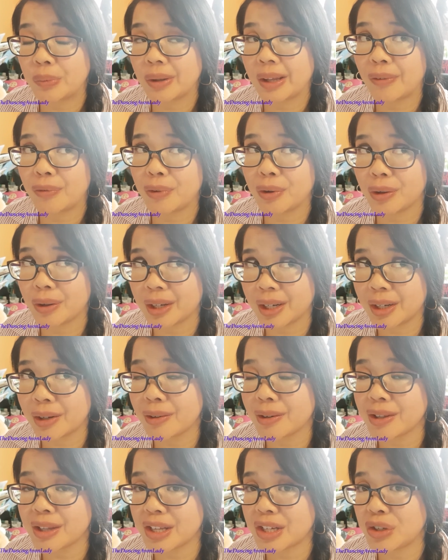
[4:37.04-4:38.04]
if you're
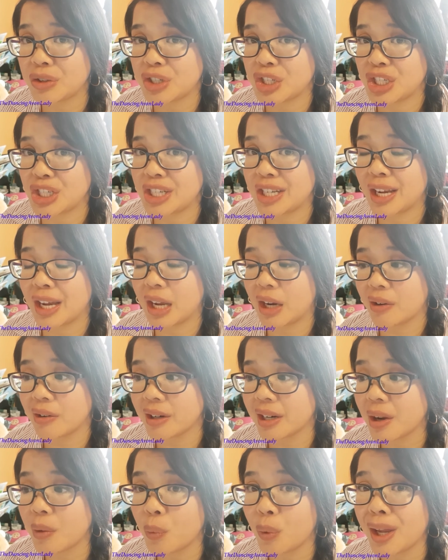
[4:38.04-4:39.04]
here in the GTA
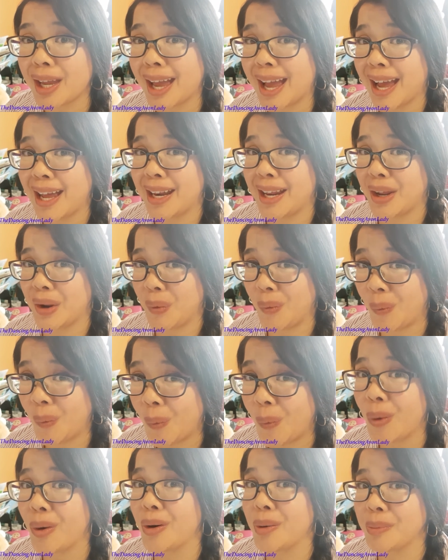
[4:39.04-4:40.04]
area, we had a
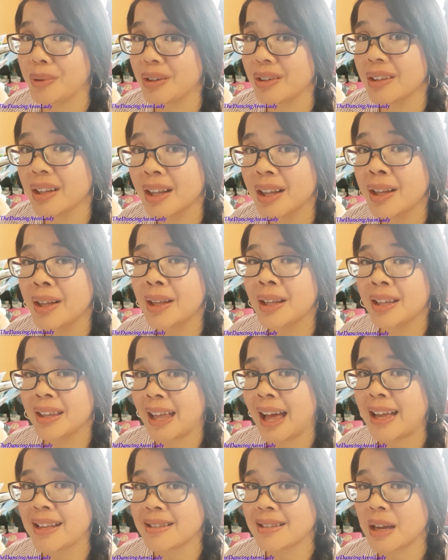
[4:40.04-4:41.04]
horrible
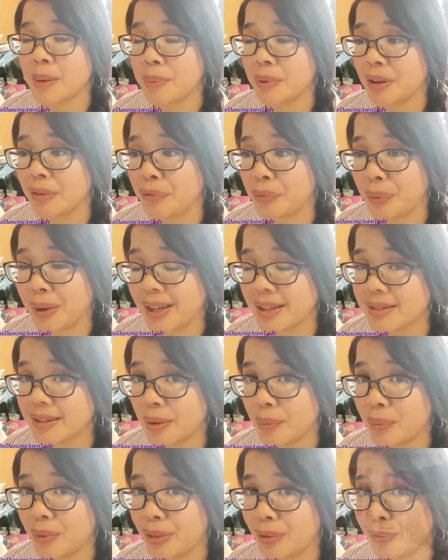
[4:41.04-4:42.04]
last couple of weeks,
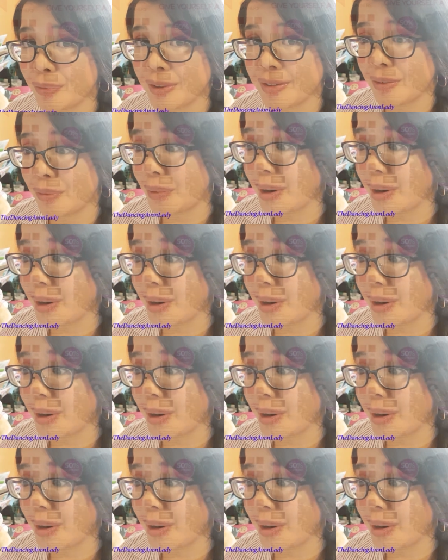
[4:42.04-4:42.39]
like with the freezing